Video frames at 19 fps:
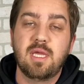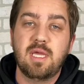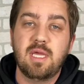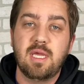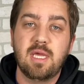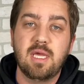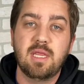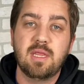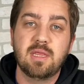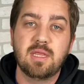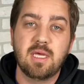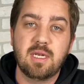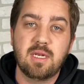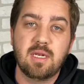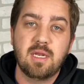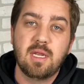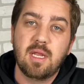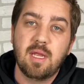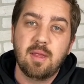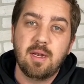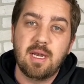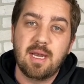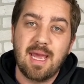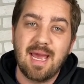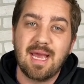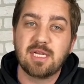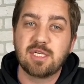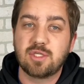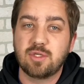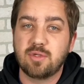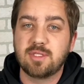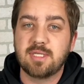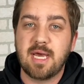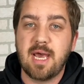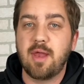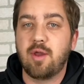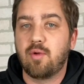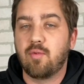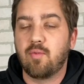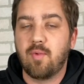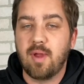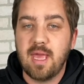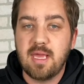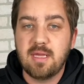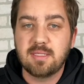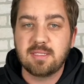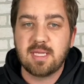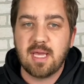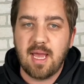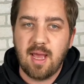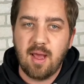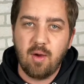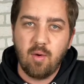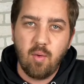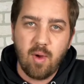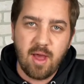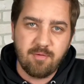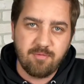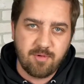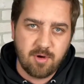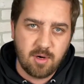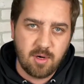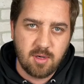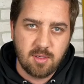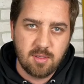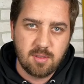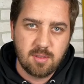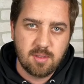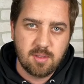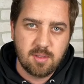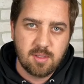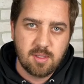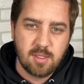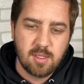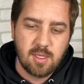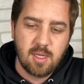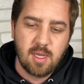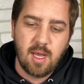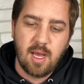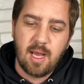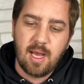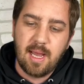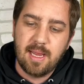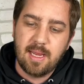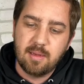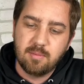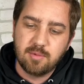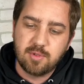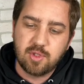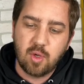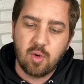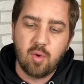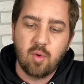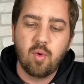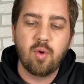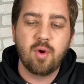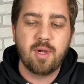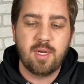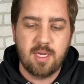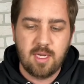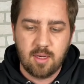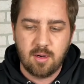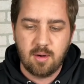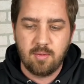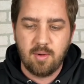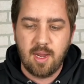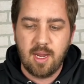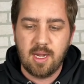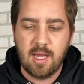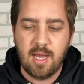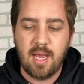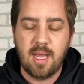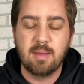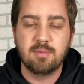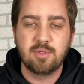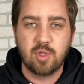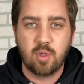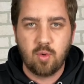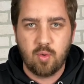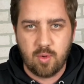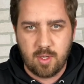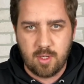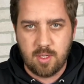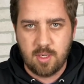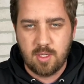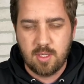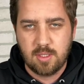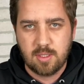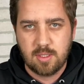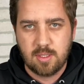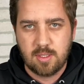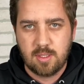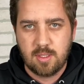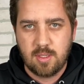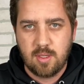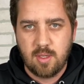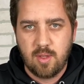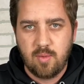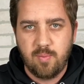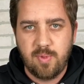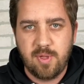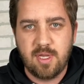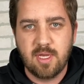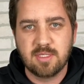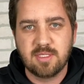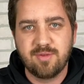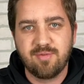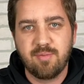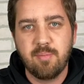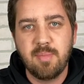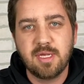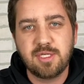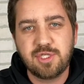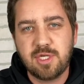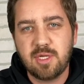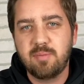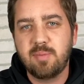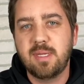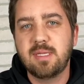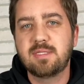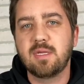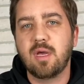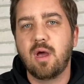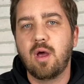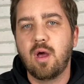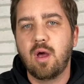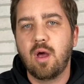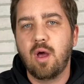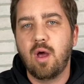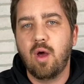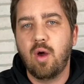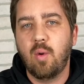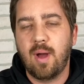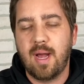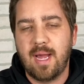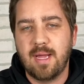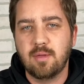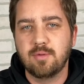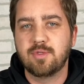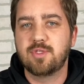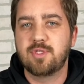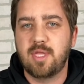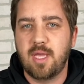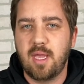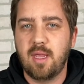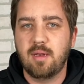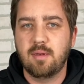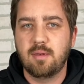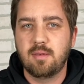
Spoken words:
in the national title race. However, I am torn here, all right? I am torn. Because if Michigan beats Ohio State,